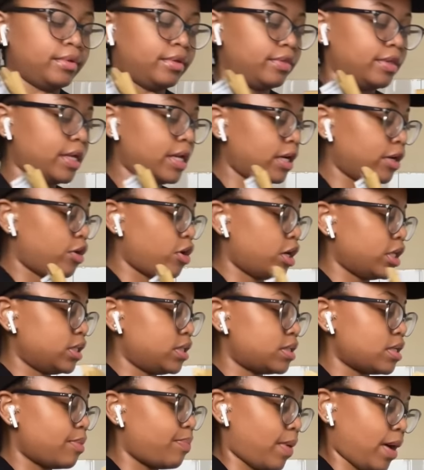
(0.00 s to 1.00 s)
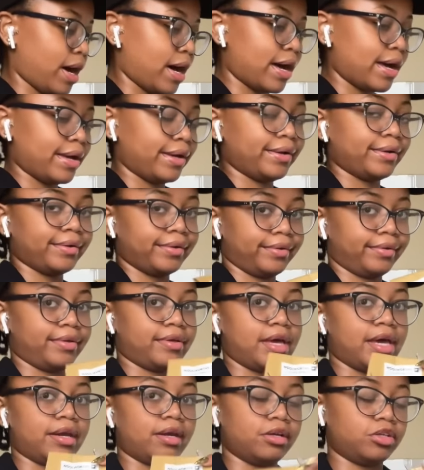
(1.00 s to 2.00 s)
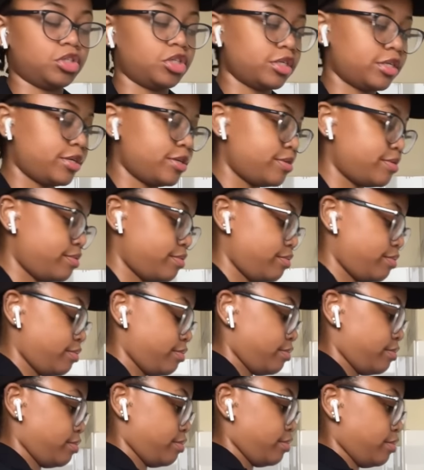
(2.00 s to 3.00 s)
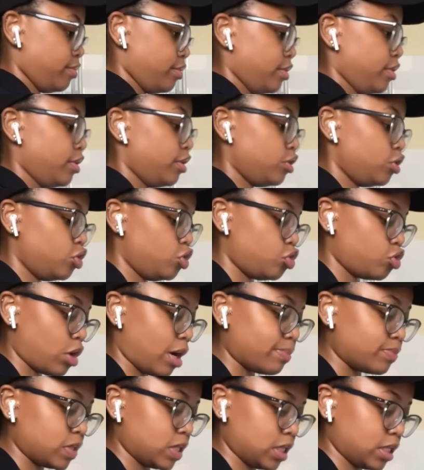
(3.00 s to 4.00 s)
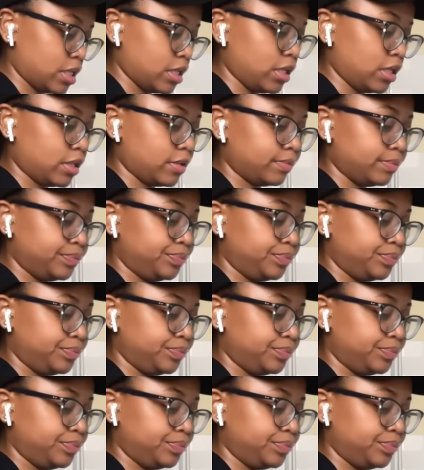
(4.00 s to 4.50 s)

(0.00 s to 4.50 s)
Then I got a pie and a chicken drumstick.